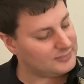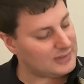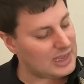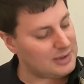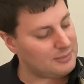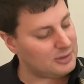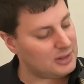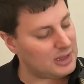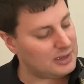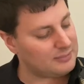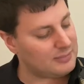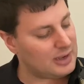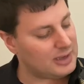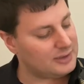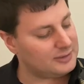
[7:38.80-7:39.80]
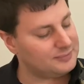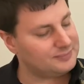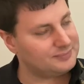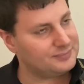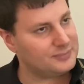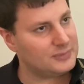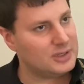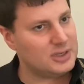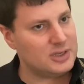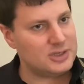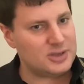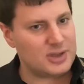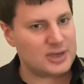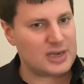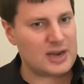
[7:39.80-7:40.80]
A melodic minor.
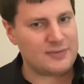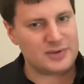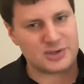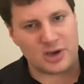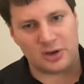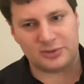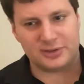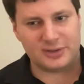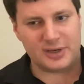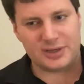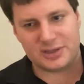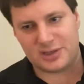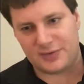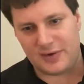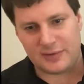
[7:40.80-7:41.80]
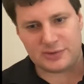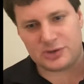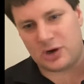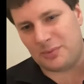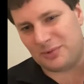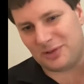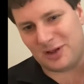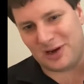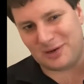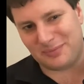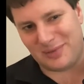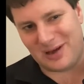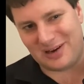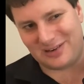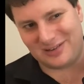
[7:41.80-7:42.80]
So you can have this alternation of F sharp melodic
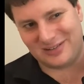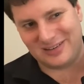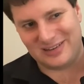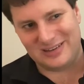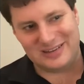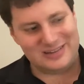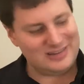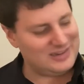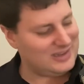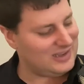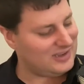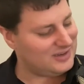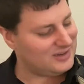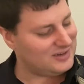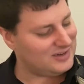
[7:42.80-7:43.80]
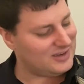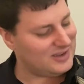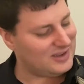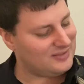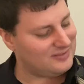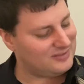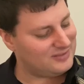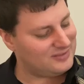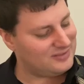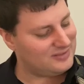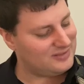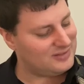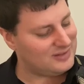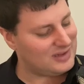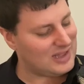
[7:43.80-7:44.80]
minor and A
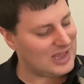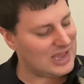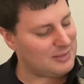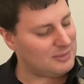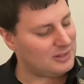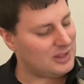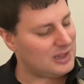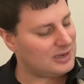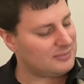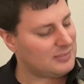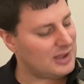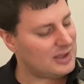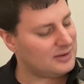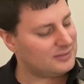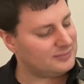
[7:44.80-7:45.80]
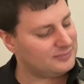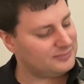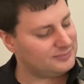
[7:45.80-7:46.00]
melodic minor.